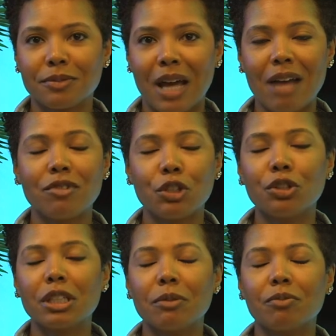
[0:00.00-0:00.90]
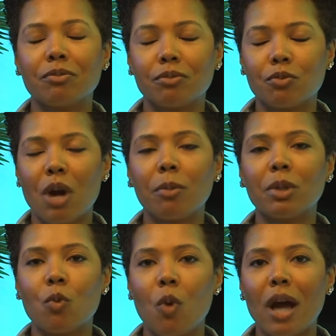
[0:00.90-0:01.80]
I've literally
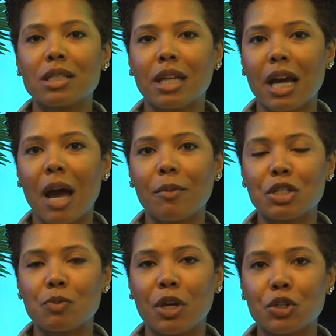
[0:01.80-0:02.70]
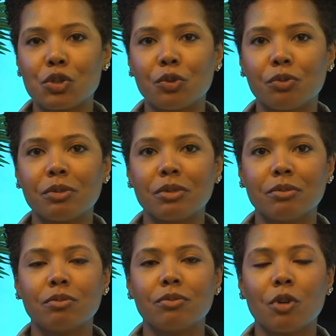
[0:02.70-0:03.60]
probably watched that comedy special
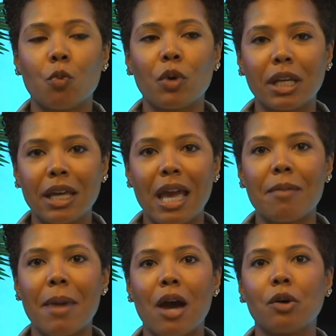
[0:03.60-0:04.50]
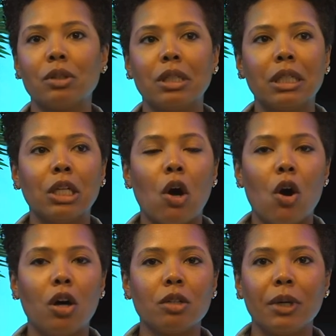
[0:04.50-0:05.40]
from when it came out
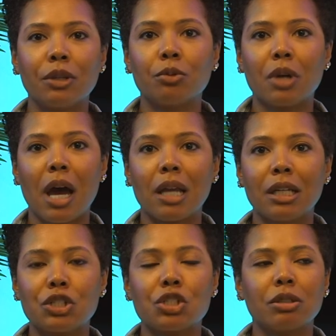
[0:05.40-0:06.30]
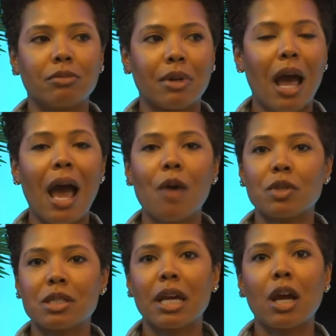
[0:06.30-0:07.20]
all the way through college, I
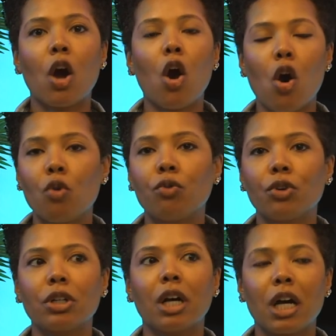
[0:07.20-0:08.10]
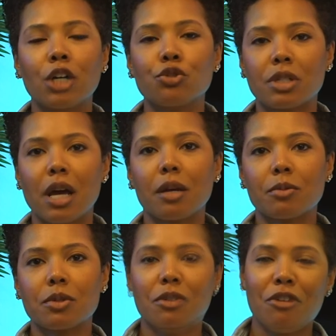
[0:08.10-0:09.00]
would say over 100
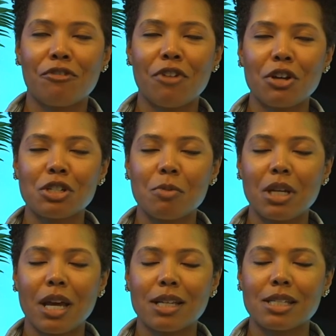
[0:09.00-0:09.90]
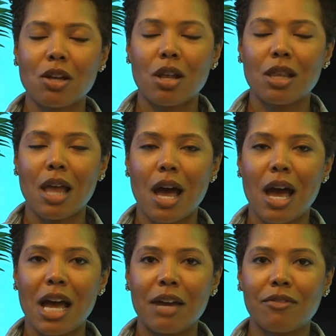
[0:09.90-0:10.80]
times. First comedian I saw
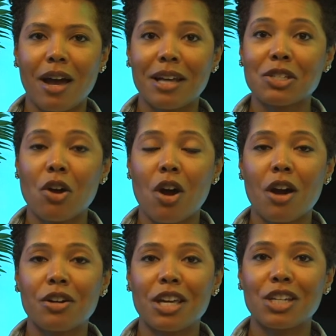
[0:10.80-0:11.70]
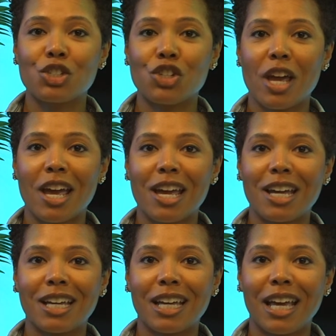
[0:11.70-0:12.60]
live, I saw Arnaz J